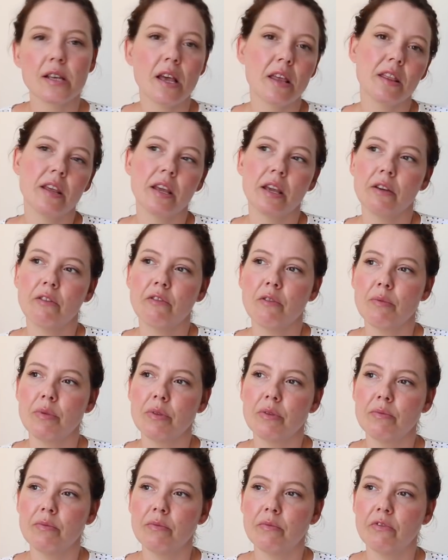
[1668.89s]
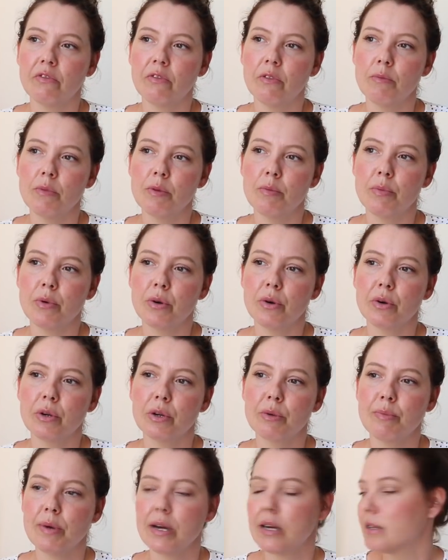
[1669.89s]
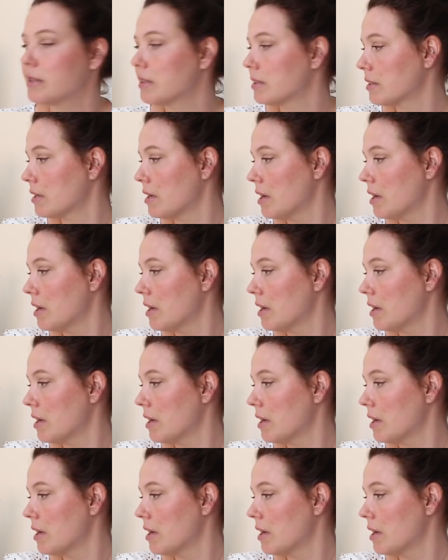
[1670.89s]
I think, from the book, but